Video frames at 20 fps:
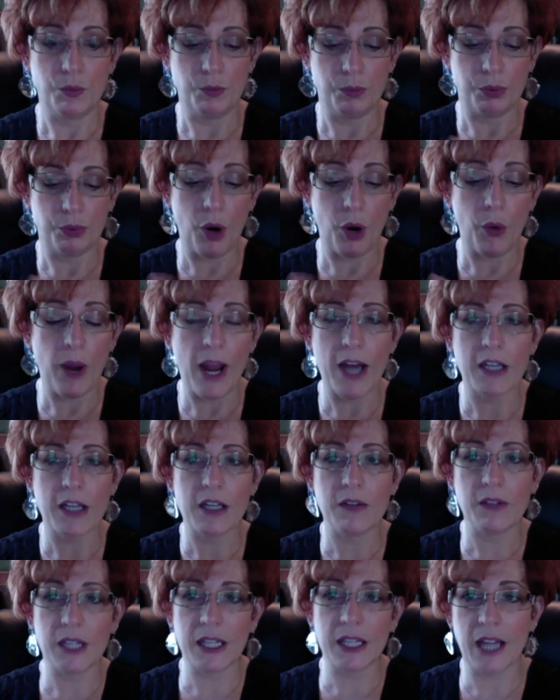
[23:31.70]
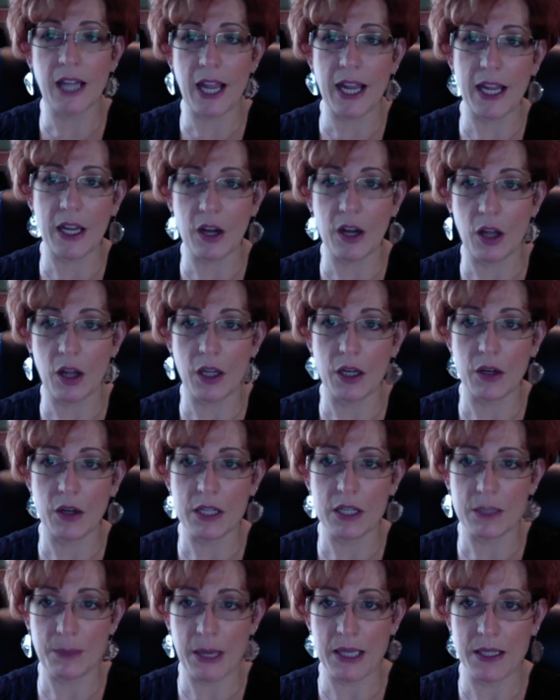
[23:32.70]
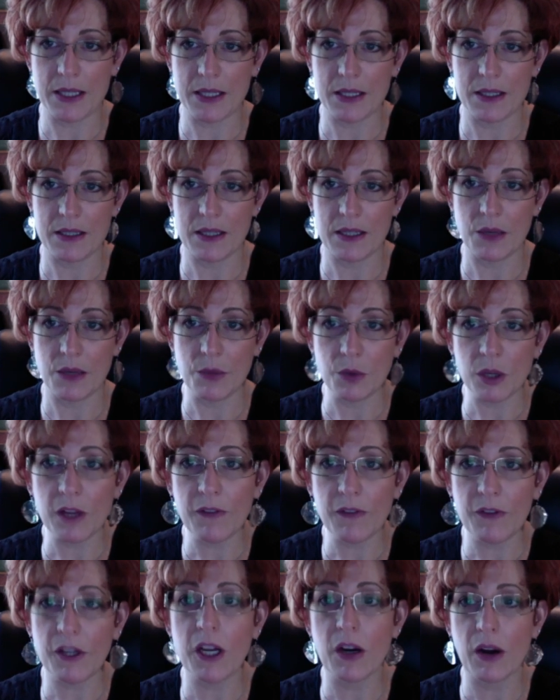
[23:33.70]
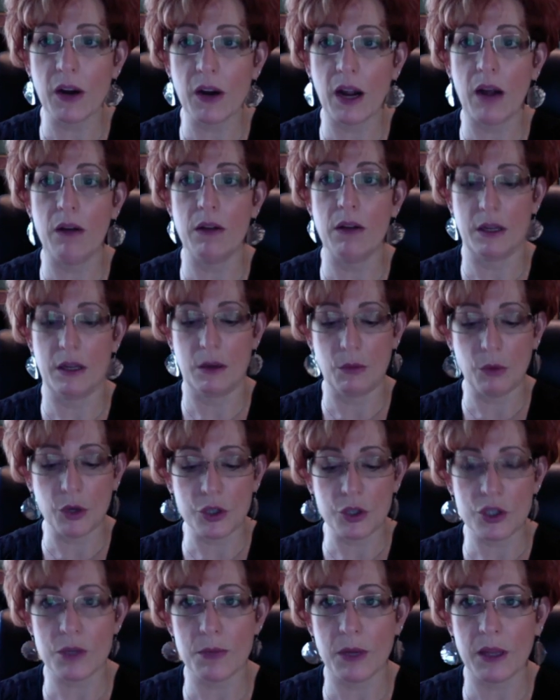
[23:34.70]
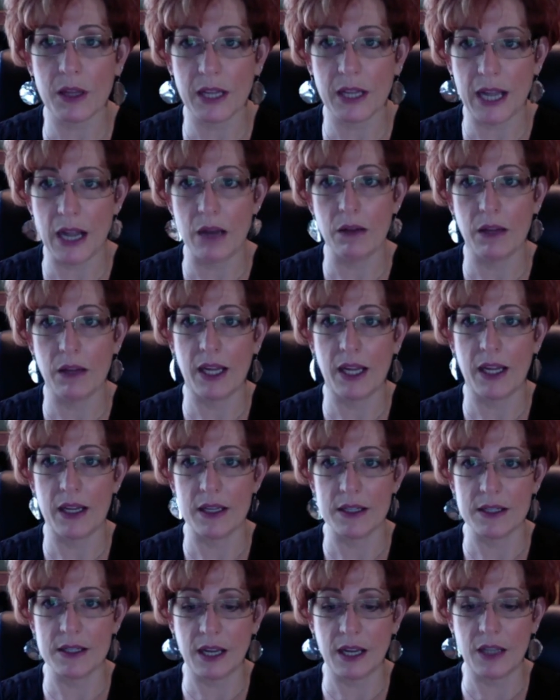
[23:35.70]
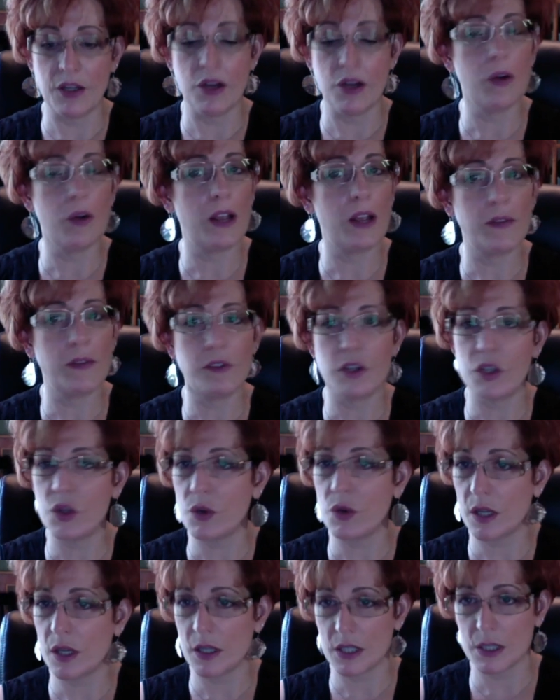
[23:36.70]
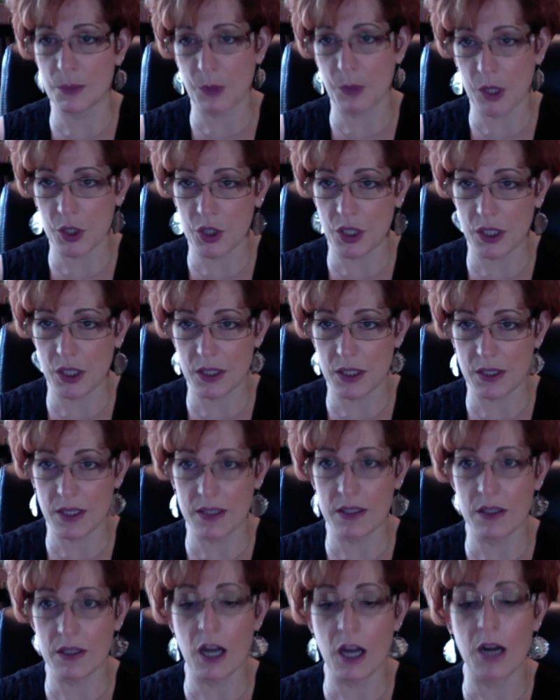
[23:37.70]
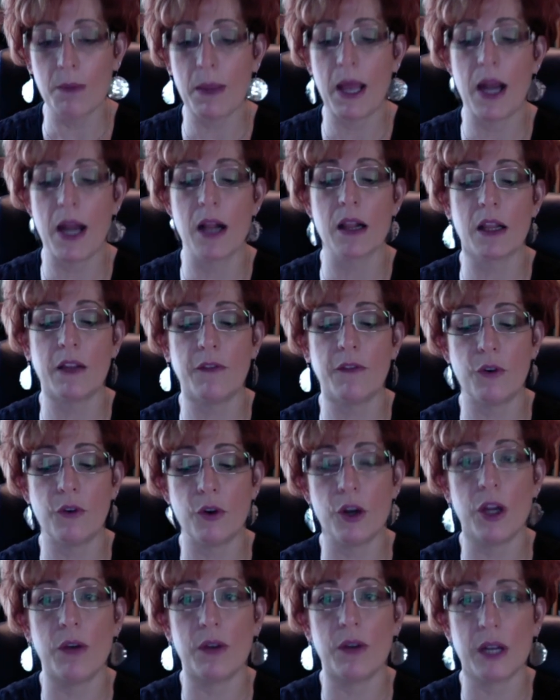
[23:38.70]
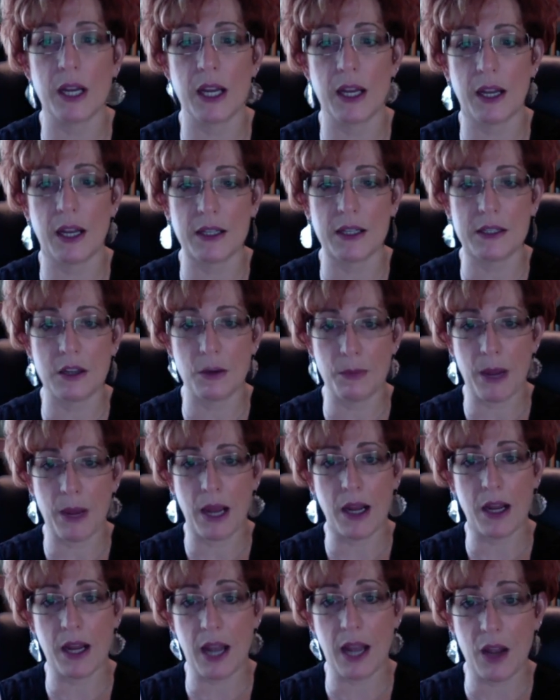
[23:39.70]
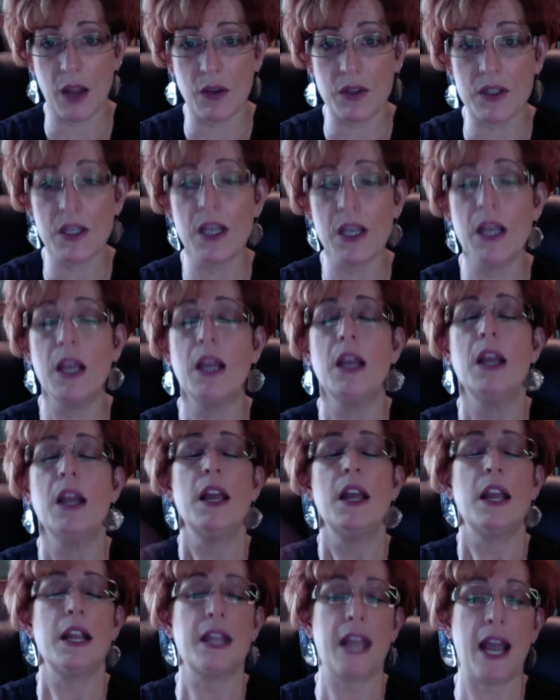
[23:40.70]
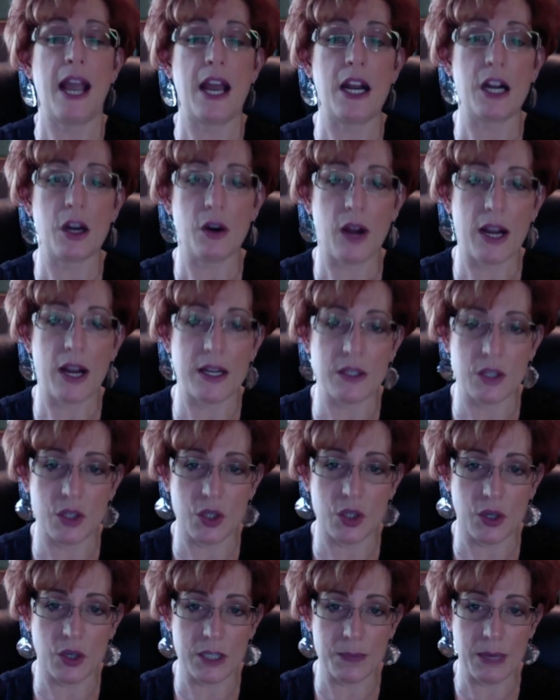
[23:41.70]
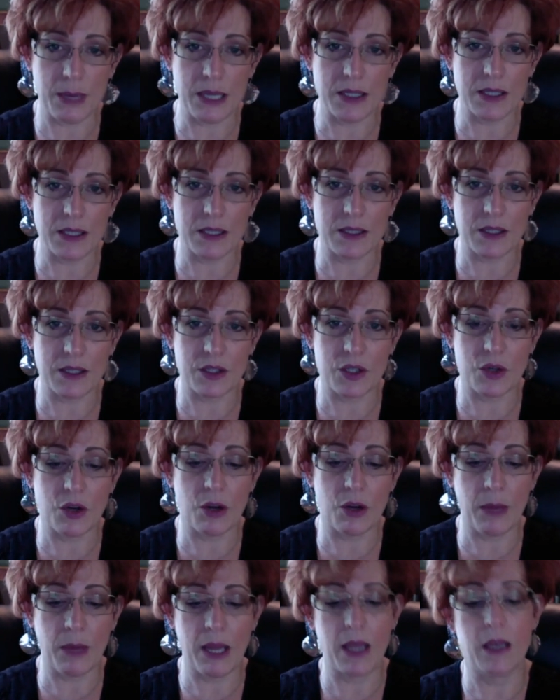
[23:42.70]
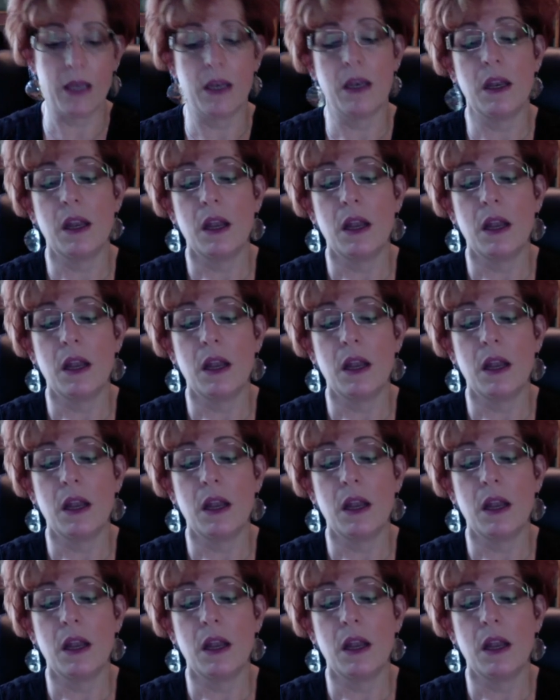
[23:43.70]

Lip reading: proactively lay in all your expenses and really figure out like what your monthly outlay is. And you don't have to do it in a spreadsheet. It does it automatically for you, and it connects to your bank accounts and categorizes your expenses as you come in.